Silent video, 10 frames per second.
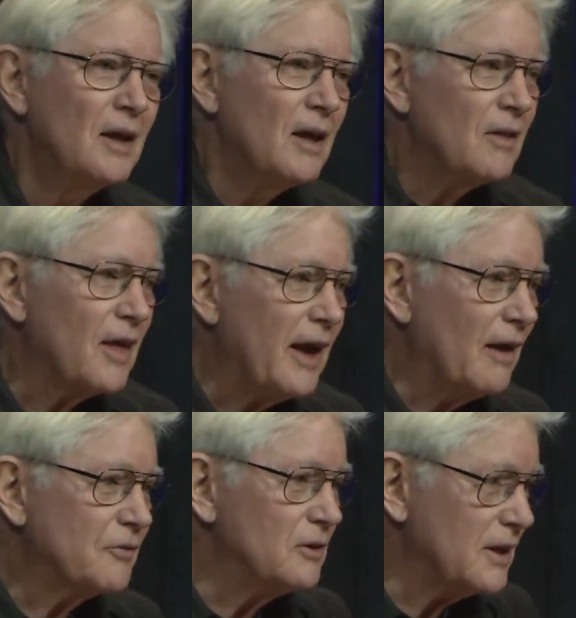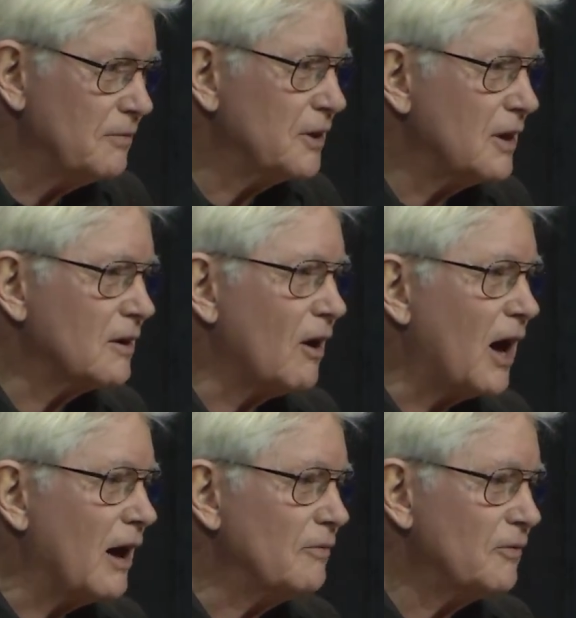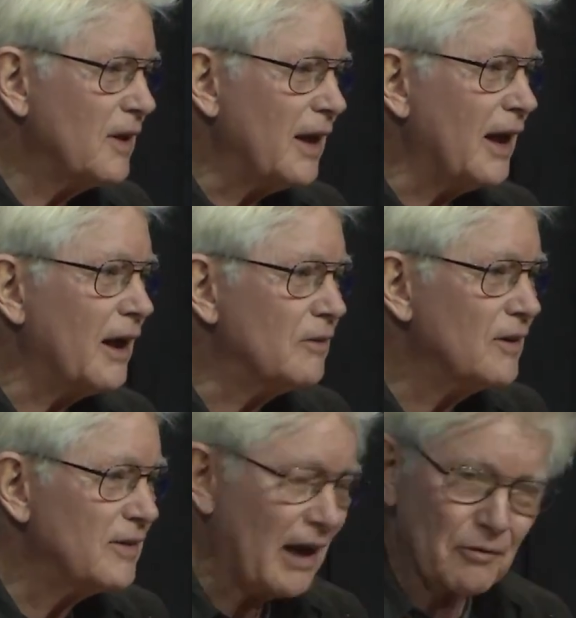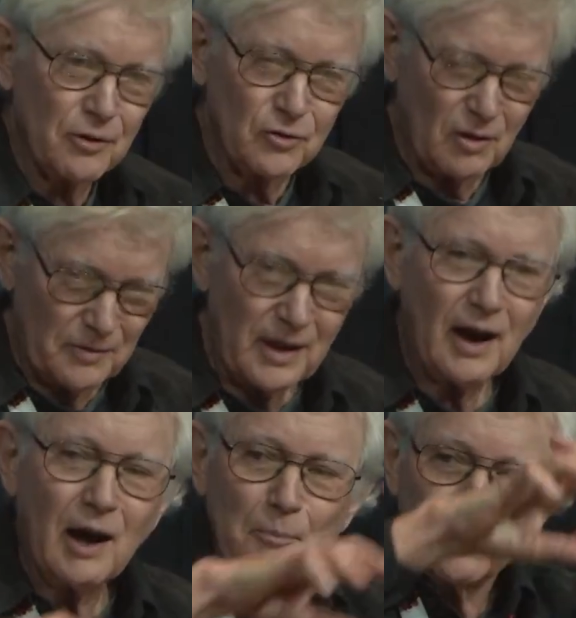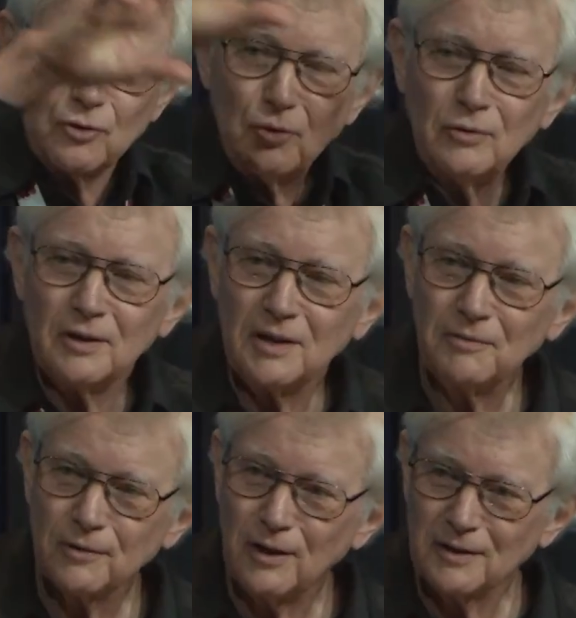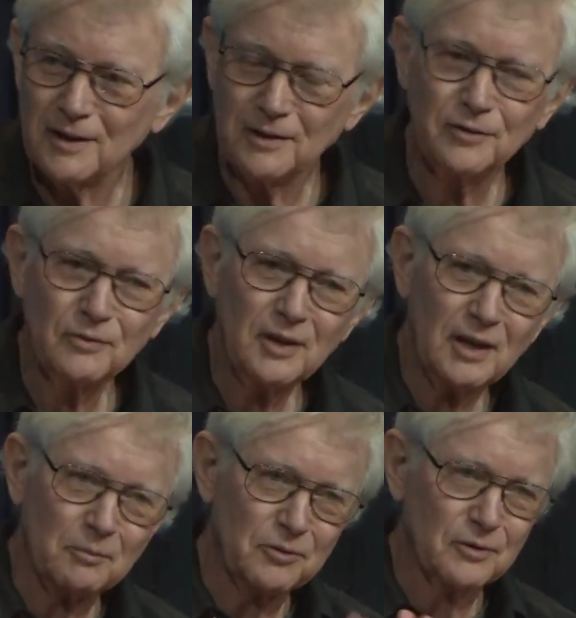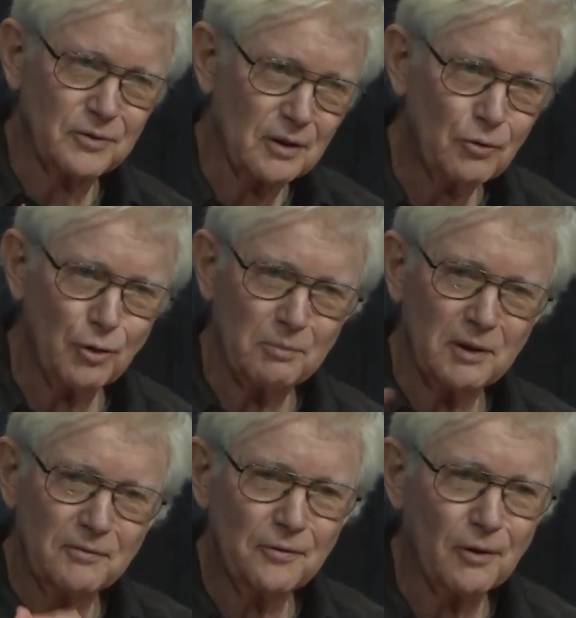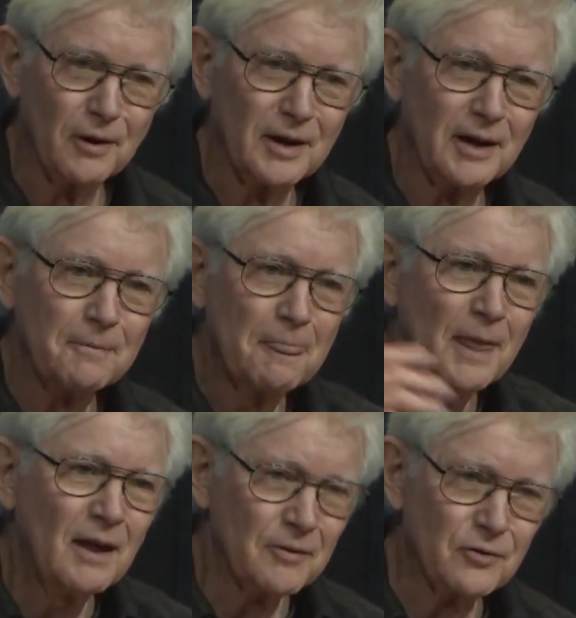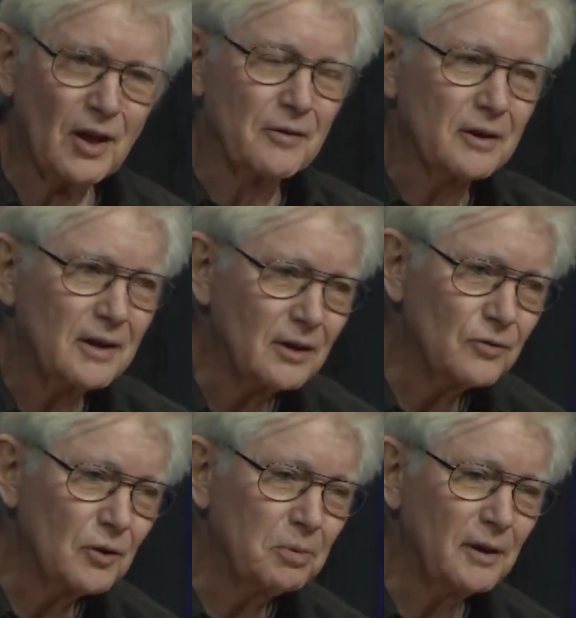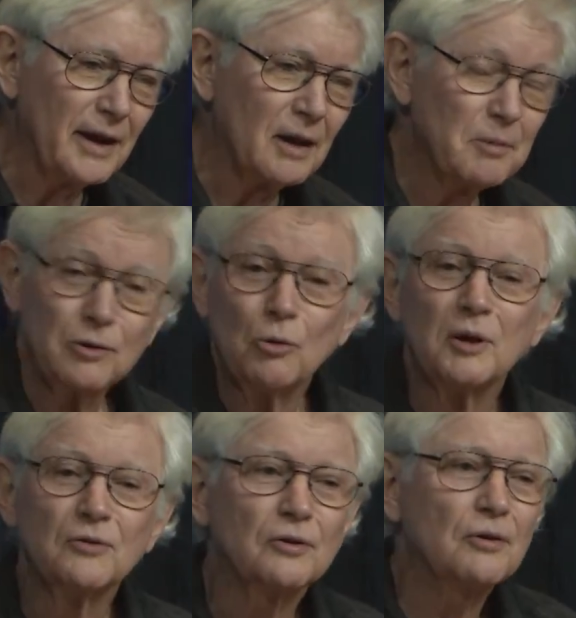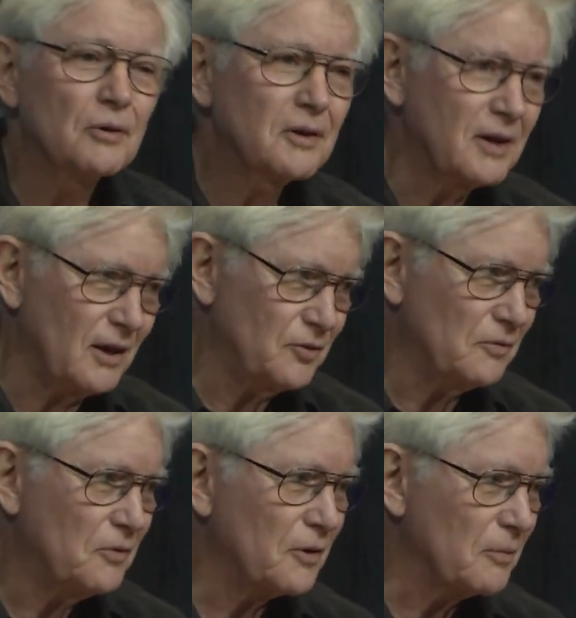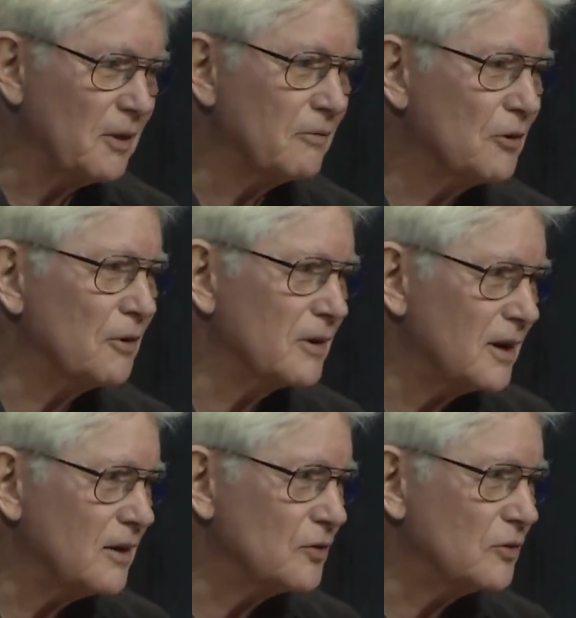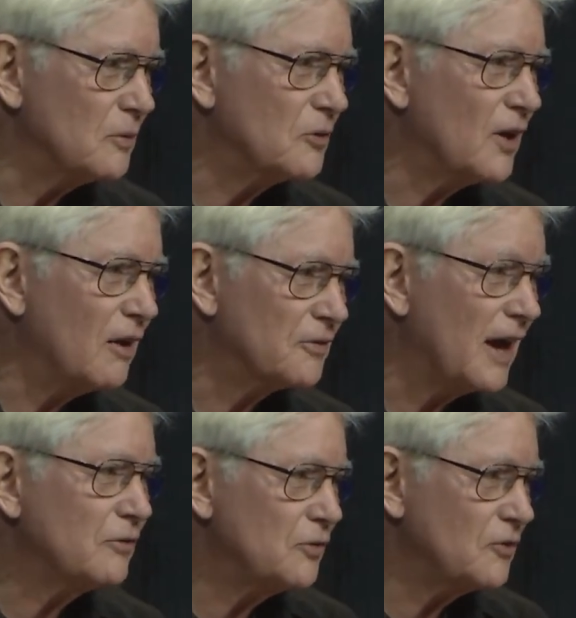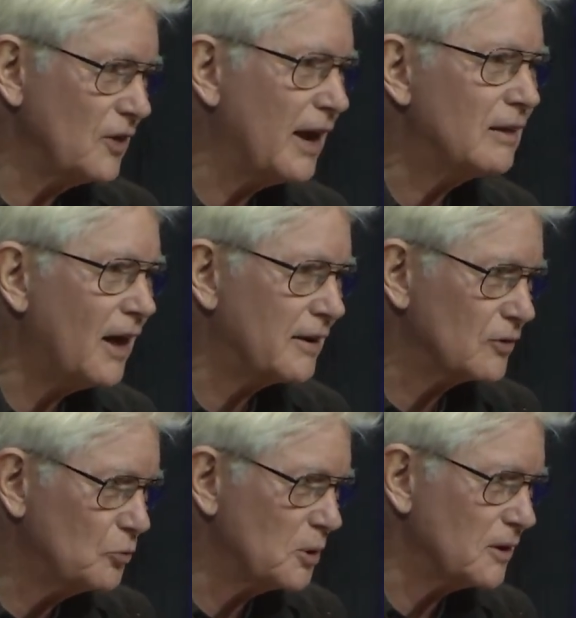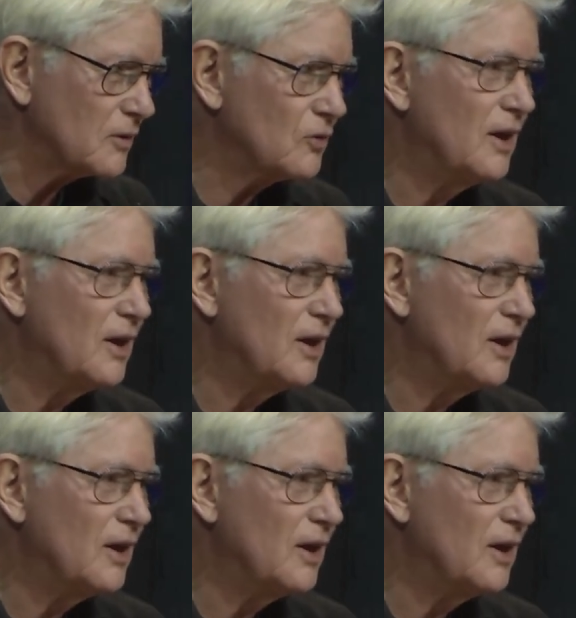They have to leave the kid off, and now there's the opportunity for all kinds of games. There's the equipment for it, there's other kids to play it, but nobody's going to organize it for them. They have to organize it themselves. That's the Sandlot experience.